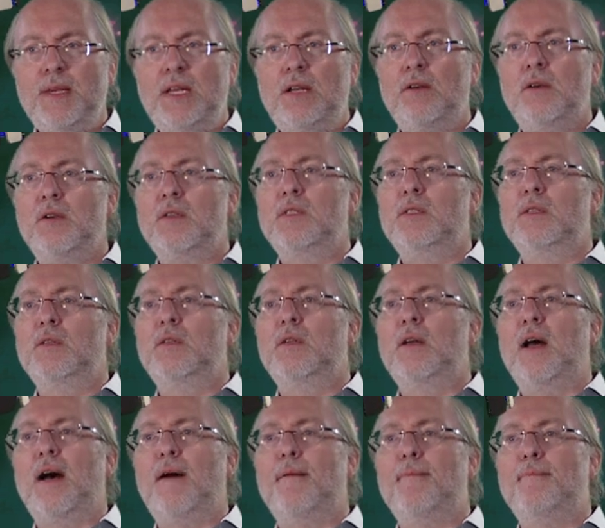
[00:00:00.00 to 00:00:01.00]
because
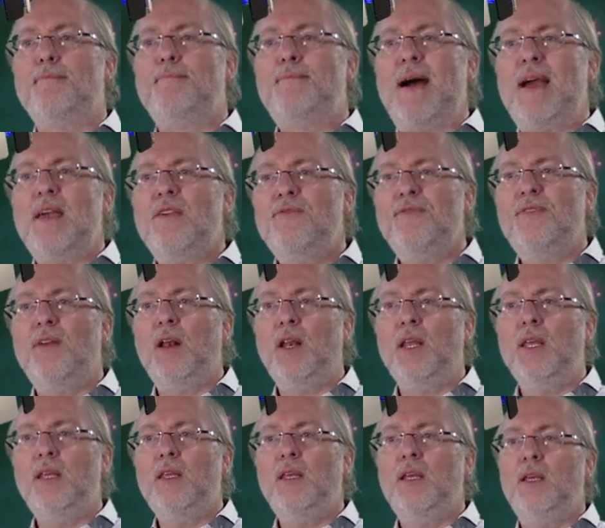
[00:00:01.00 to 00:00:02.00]
my
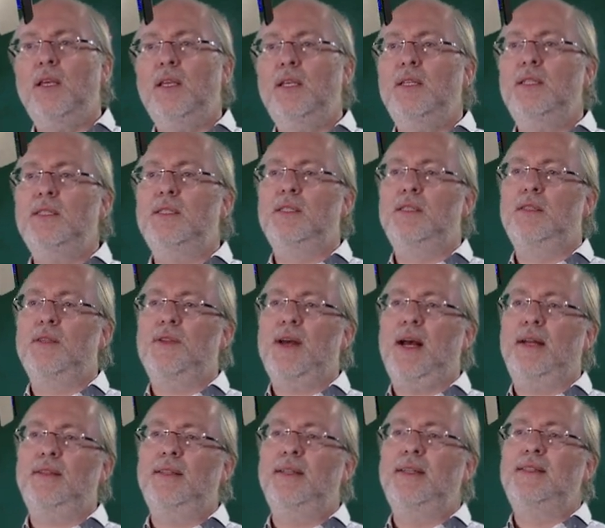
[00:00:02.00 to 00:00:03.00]
feeling is
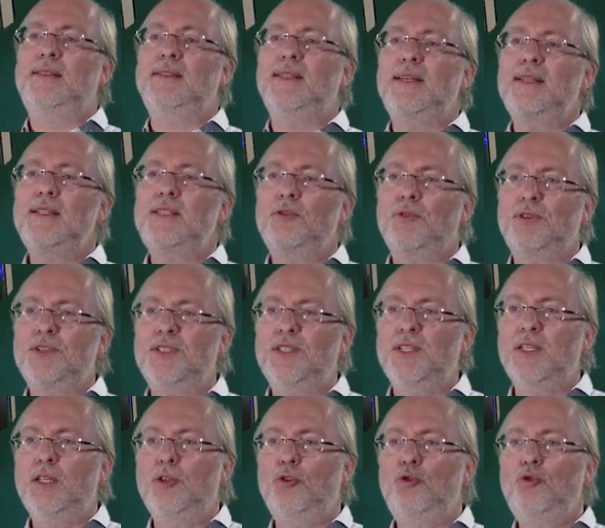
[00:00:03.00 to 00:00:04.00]
that it's
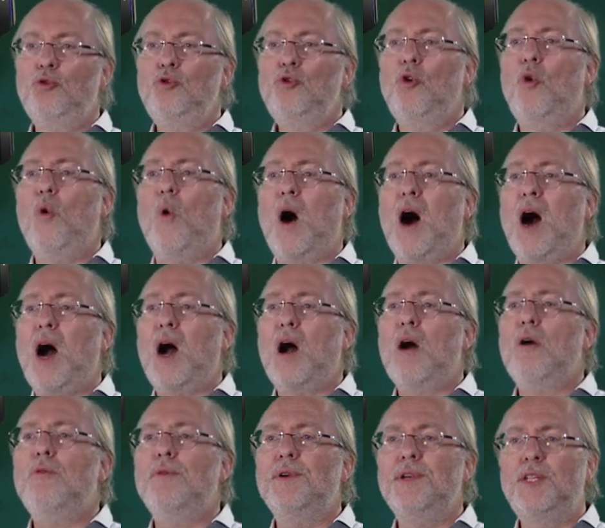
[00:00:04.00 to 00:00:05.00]
interesting to know
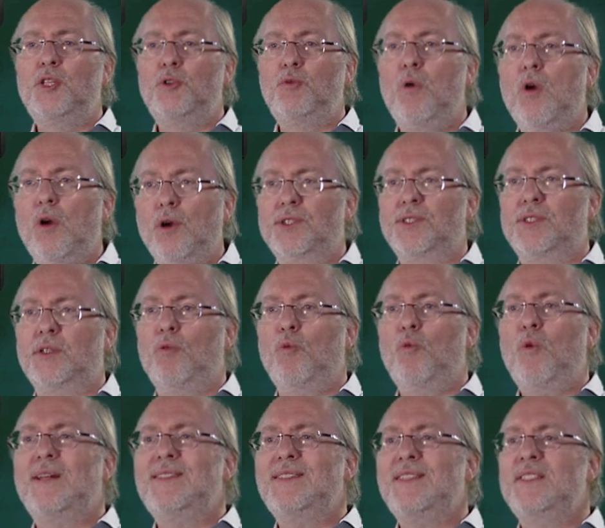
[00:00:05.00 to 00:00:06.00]
how it works,
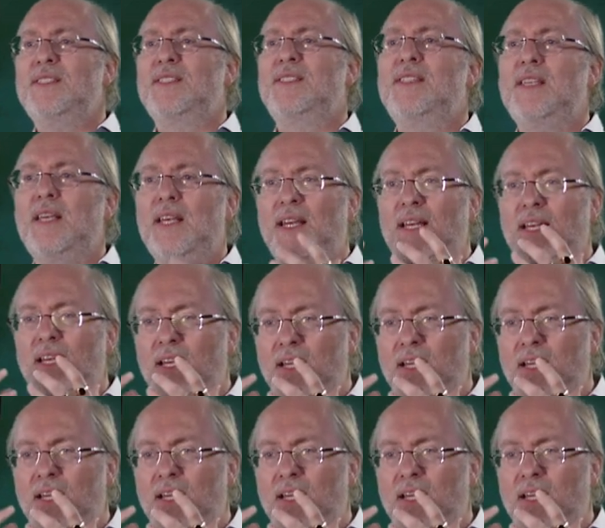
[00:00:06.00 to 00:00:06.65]
what is the